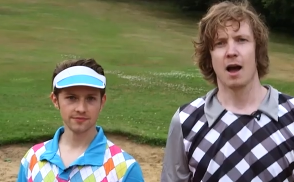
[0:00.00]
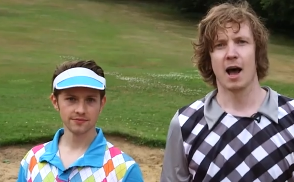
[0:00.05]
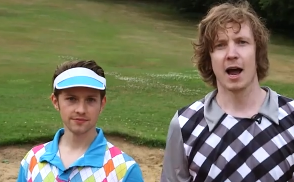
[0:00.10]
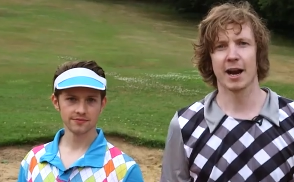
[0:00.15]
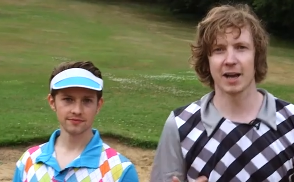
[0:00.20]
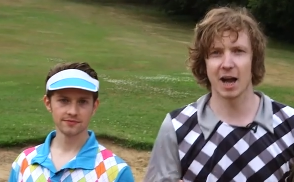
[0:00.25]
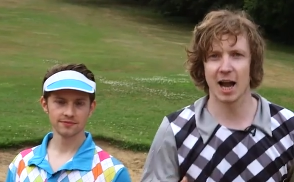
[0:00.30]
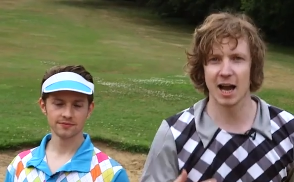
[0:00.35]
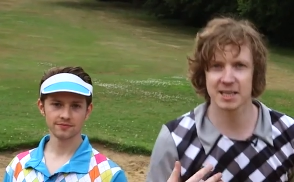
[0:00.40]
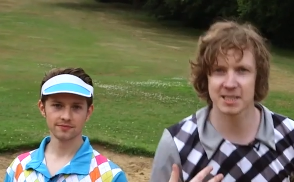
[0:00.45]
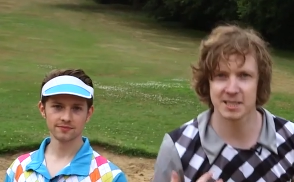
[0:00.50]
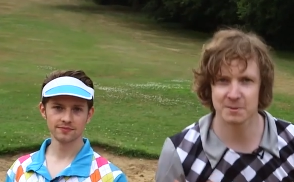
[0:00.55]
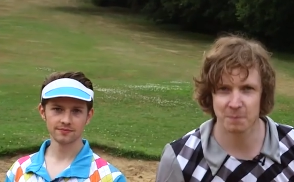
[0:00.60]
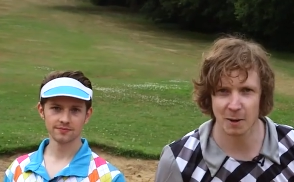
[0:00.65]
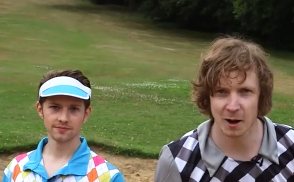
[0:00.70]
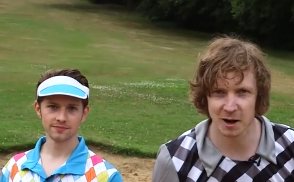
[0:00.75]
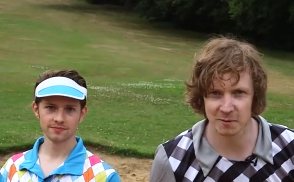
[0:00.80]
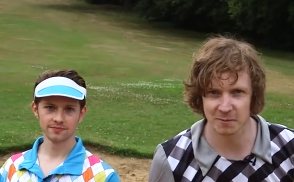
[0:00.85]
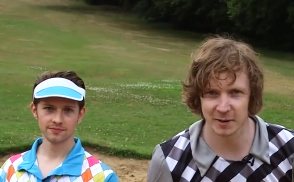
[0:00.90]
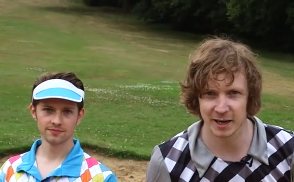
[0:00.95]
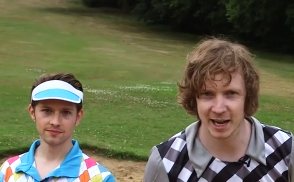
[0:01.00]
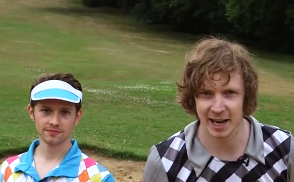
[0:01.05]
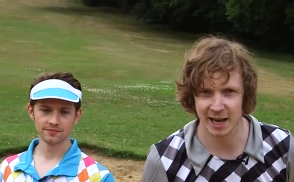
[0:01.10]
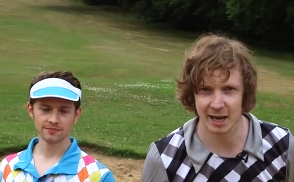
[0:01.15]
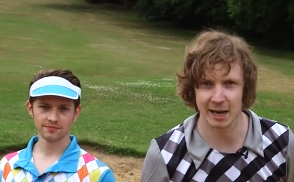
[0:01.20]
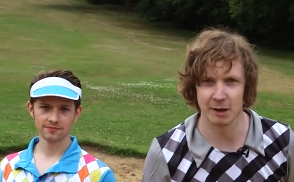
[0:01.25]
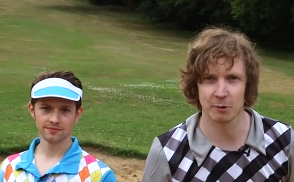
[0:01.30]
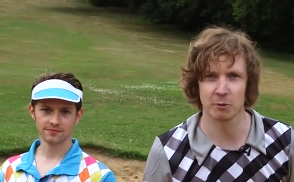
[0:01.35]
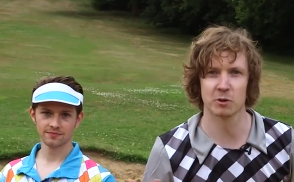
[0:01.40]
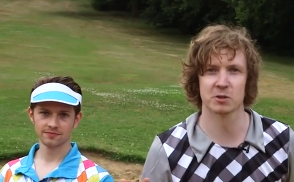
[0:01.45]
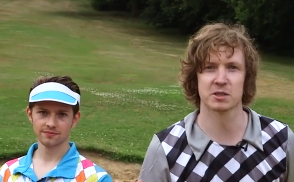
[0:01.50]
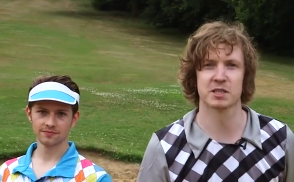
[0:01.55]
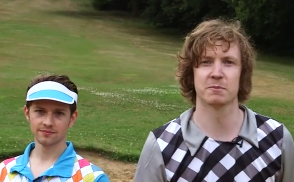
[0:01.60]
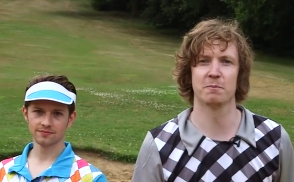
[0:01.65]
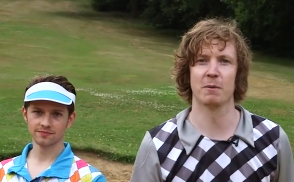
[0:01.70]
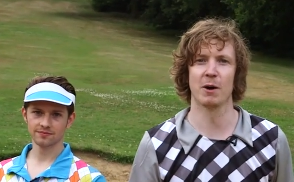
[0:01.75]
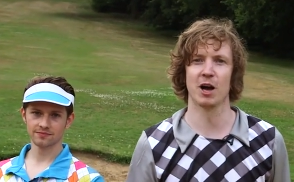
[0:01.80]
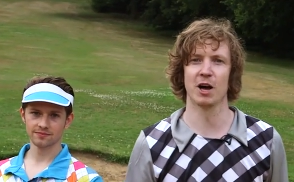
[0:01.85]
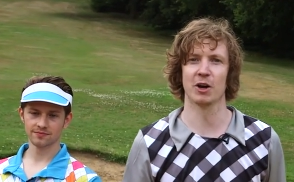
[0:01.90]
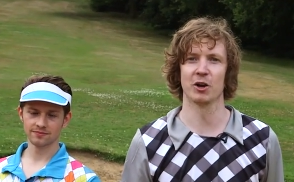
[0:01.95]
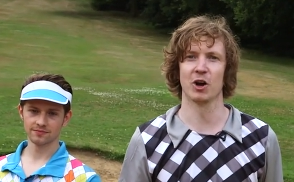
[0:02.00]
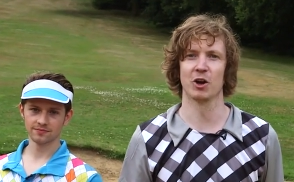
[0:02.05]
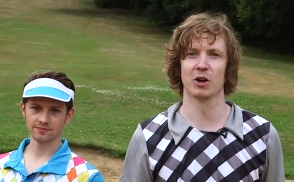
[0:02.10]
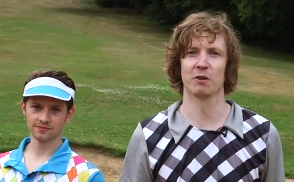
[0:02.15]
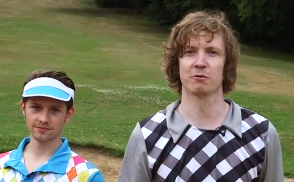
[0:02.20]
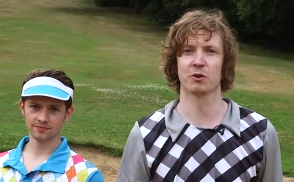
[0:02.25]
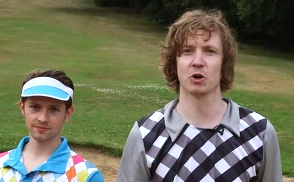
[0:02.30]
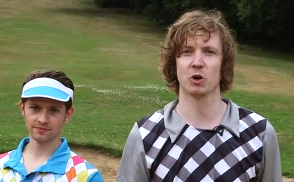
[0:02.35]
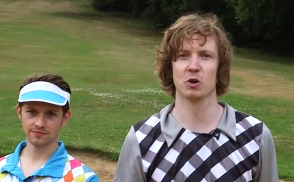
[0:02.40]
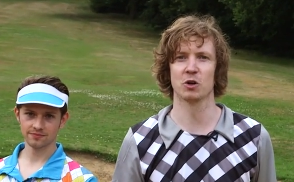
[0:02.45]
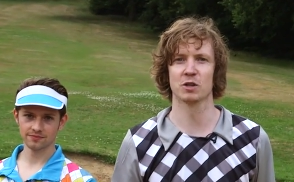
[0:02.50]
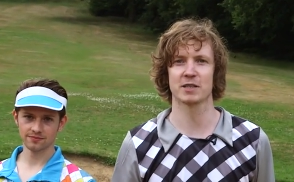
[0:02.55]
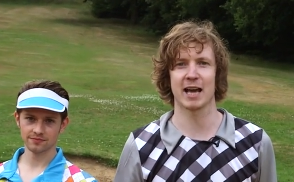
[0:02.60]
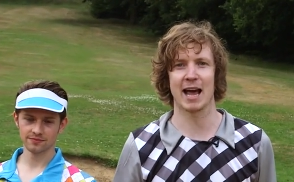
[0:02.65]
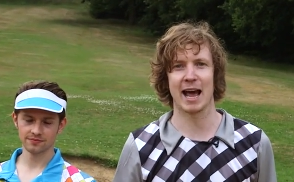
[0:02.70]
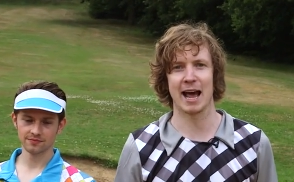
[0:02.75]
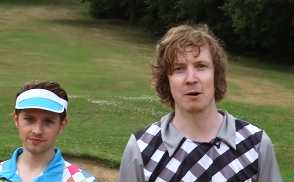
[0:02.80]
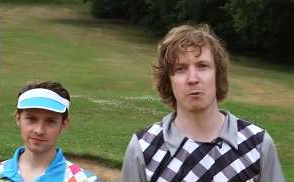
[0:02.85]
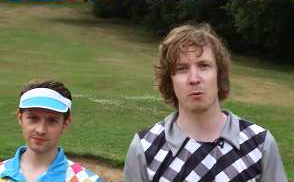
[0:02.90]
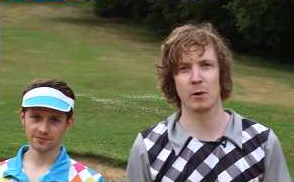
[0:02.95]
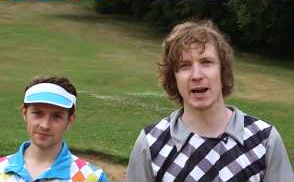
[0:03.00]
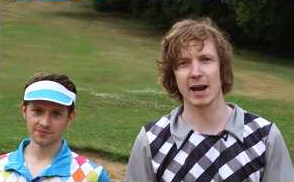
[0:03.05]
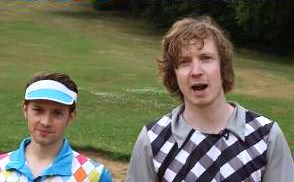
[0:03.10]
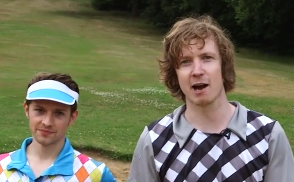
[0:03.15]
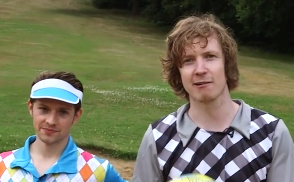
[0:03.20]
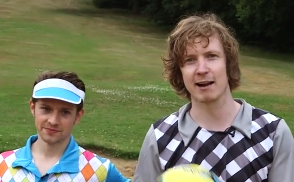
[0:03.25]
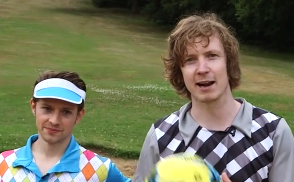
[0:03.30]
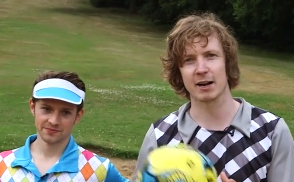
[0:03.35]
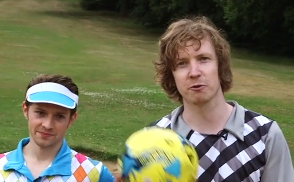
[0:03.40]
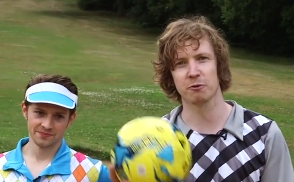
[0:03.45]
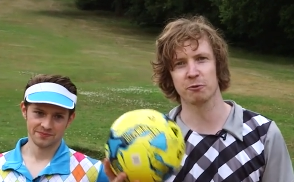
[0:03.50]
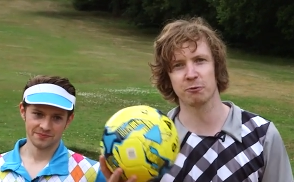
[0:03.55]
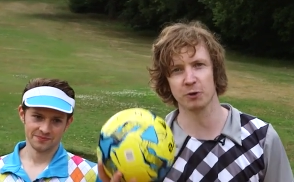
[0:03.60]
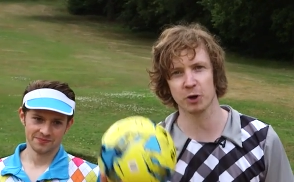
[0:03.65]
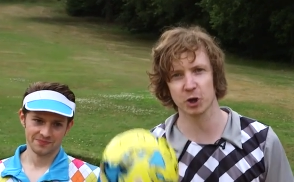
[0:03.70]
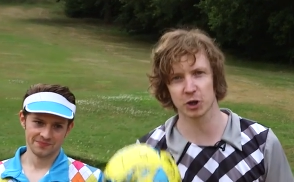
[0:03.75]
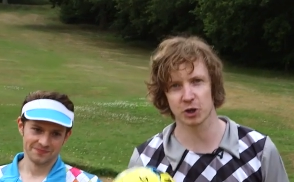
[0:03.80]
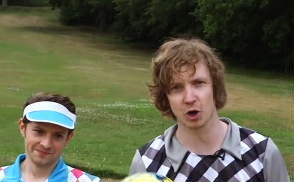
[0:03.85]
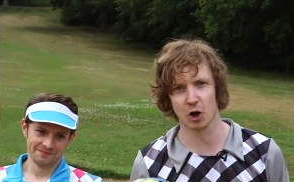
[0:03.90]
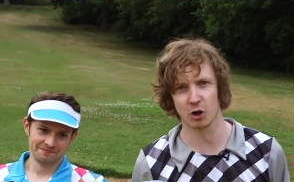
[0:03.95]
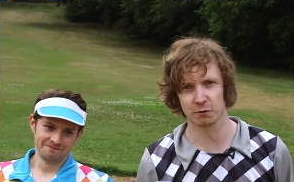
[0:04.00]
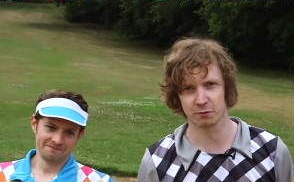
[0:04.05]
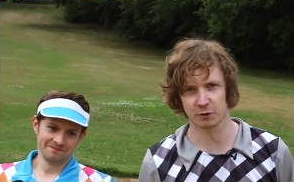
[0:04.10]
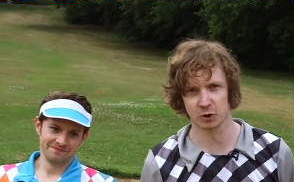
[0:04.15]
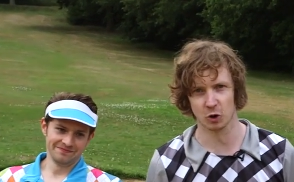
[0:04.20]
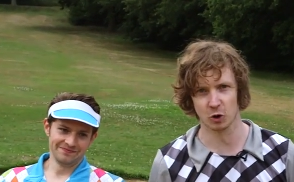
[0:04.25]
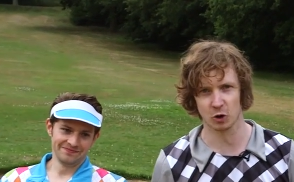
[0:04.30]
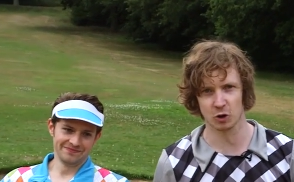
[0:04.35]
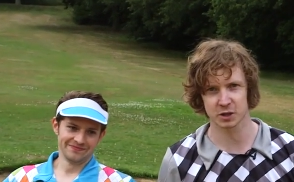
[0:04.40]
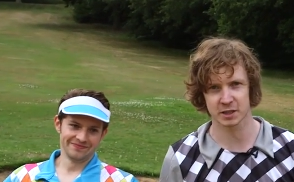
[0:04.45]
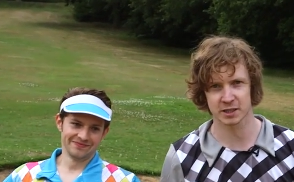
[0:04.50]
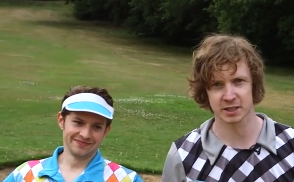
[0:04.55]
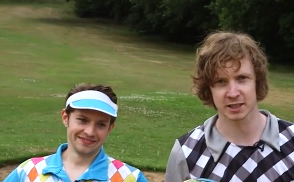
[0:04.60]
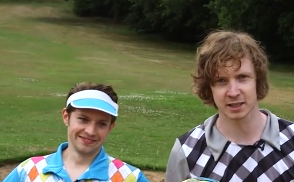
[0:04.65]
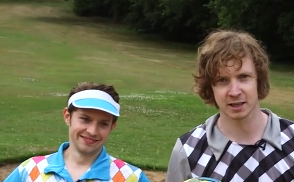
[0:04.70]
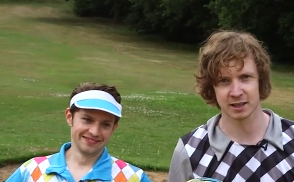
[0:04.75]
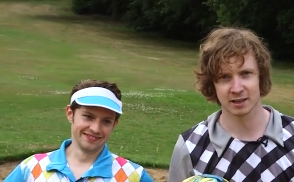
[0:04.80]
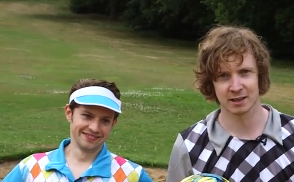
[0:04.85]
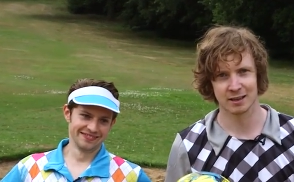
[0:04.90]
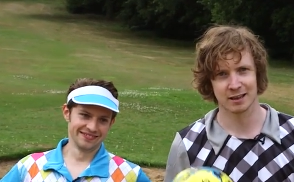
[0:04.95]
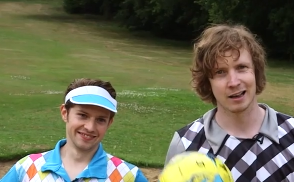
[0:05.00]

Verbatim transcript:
Speaker 1: Hi guys, it's Barnaby here. We're on Spurred On, of course, and we are at a foot golf course.